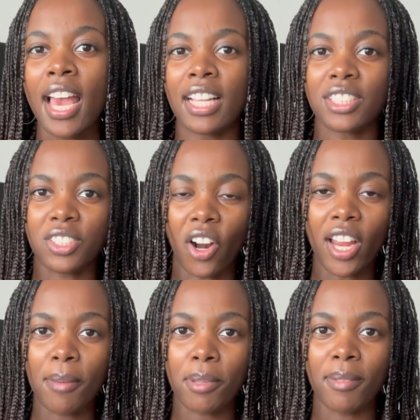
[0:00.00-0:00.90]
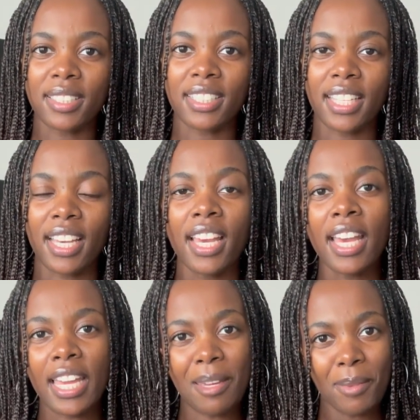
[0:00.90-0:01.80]
and start implementing it
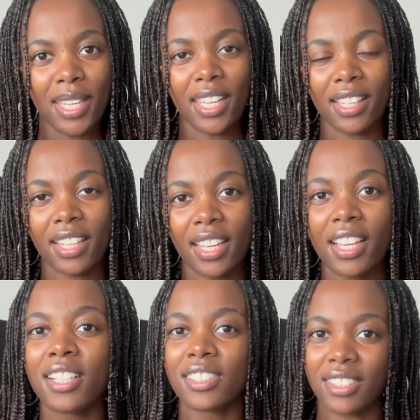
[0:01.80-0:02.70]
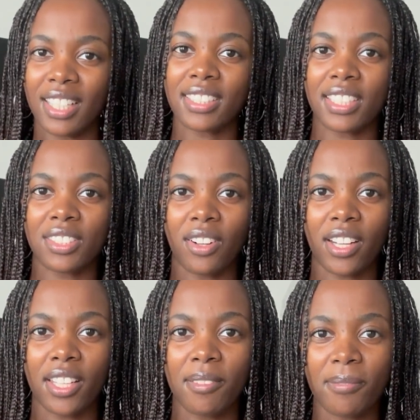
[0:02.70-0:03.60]
immediately. So let's get started.